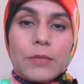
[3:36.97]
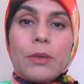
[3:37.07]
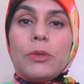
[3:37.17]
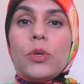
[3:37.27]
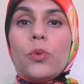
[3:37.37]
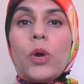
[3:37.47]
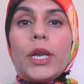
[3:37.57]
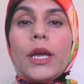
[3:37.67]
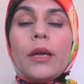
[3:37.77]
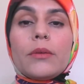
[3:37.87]
maybe you want
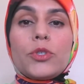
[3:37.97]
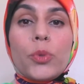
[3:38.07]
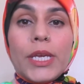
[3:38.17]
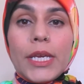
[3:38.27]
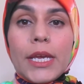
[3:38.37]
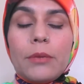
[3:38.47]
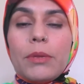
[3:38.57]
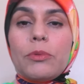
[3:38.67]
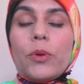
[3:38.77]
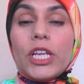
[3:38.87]
to tweak it,
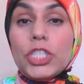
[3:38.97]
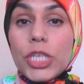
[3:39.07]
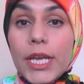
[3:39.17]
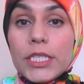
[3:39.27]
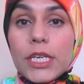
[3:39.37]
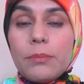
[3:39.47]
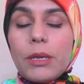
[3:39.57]
maybe you want to change it,